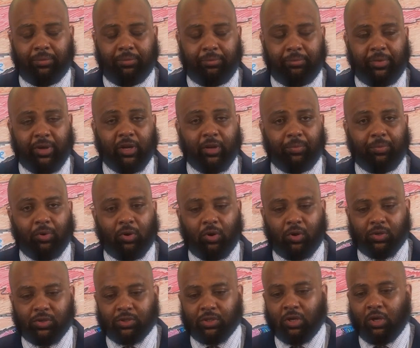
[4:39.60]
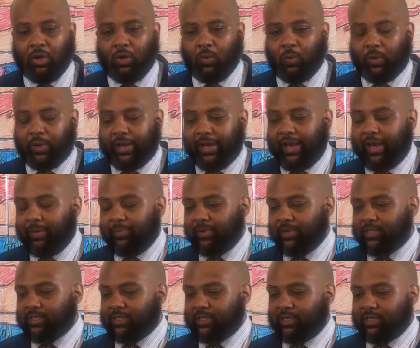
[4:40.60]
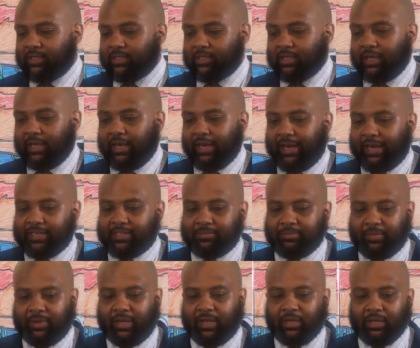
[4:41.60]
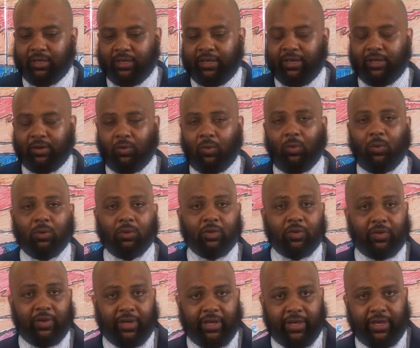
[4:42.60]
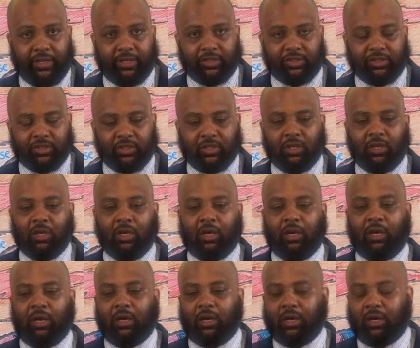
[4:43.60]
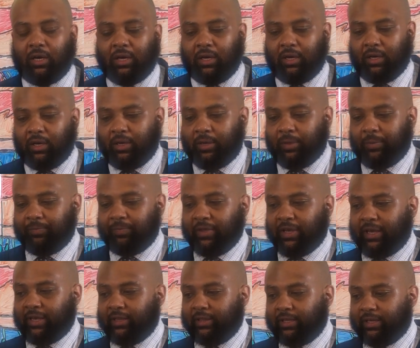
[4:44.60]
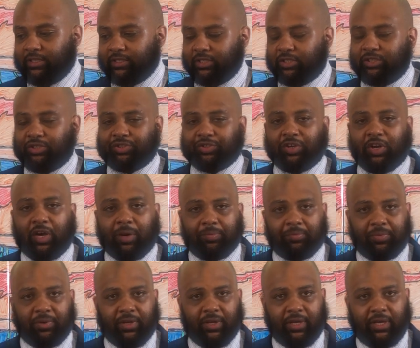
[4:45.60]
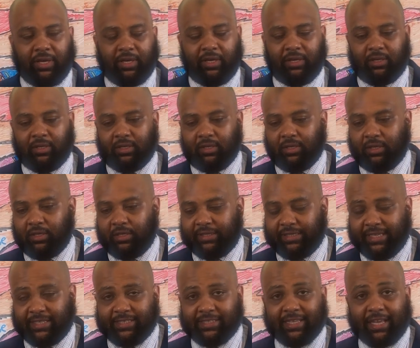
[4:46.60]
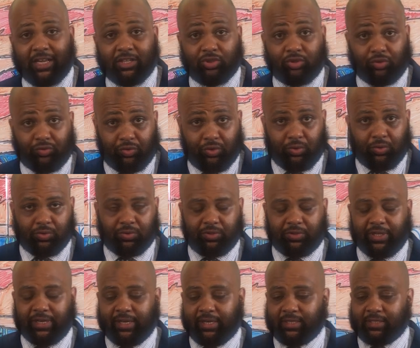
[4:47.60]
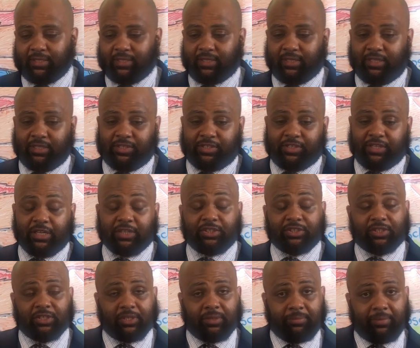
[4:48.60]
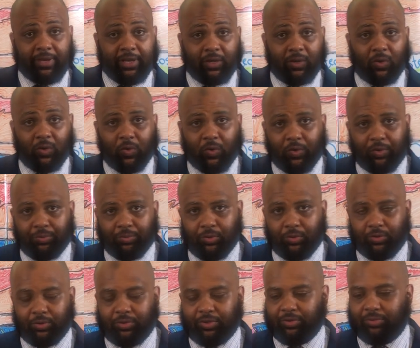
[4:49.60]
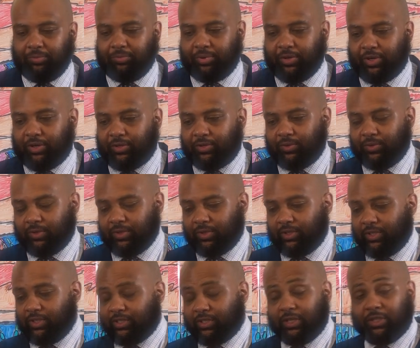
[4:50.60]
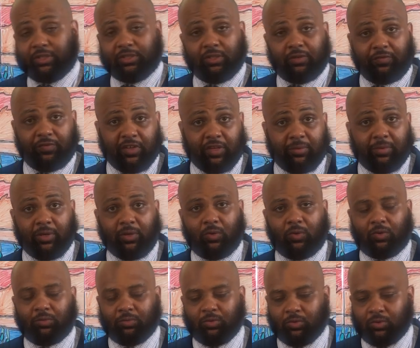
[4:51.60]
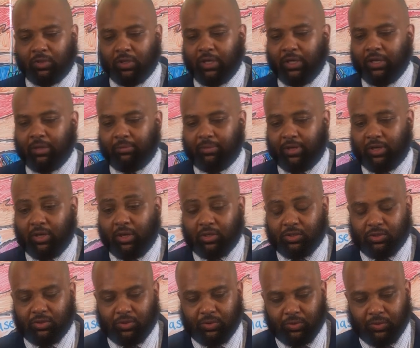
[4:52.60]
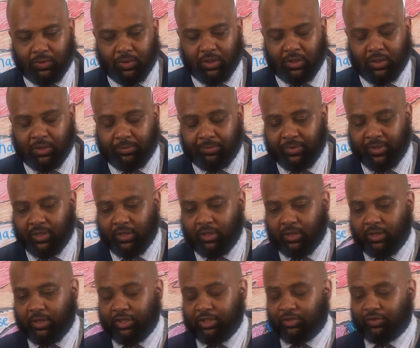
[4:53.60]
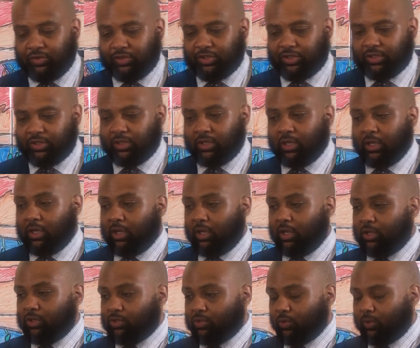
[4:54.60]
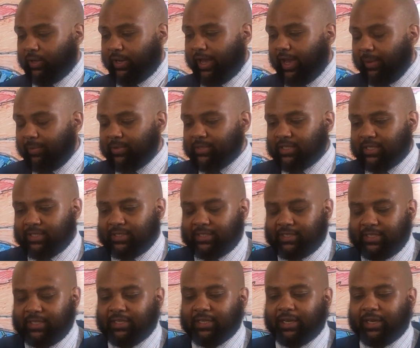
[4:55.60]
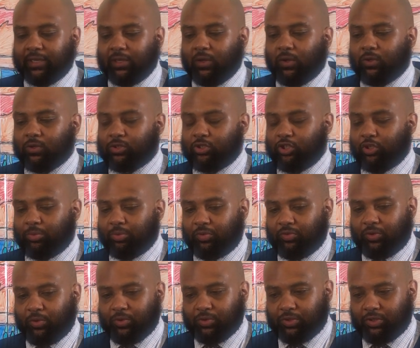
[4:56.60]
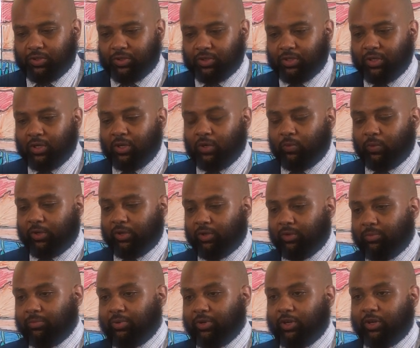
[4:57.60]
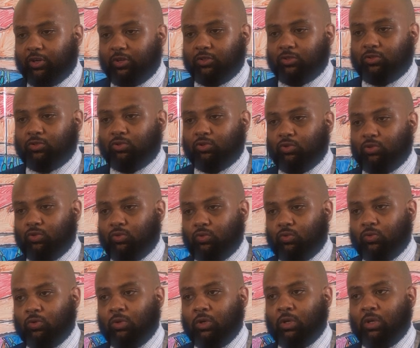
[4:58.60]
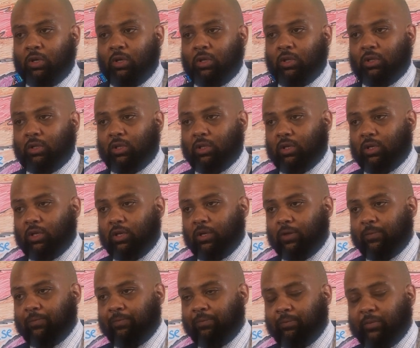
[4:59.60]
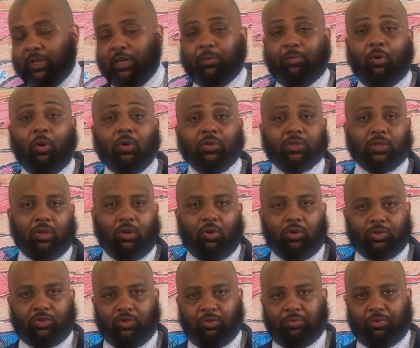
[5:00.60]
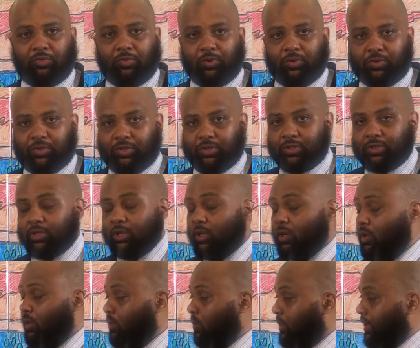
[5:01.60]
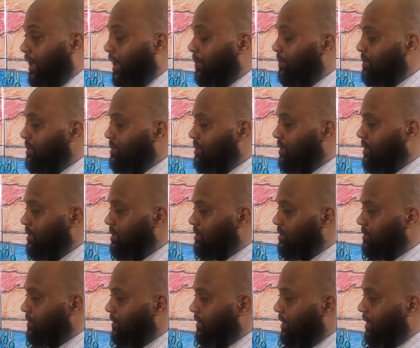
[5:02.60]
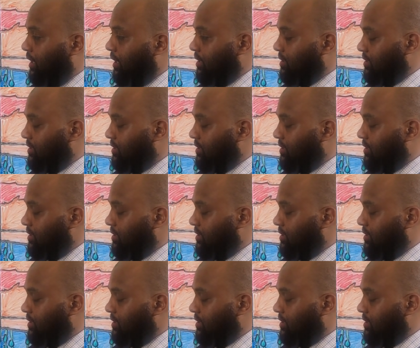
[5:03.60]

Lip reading: menopause, what happens is as men get older in age, and there is a drop in testosterone, so that is the essential male hormone compared to the essential female hormone, being estrogen. So what happens in senile osteoporosis when compared to the menopause menopausal osteoporosis. What happens is in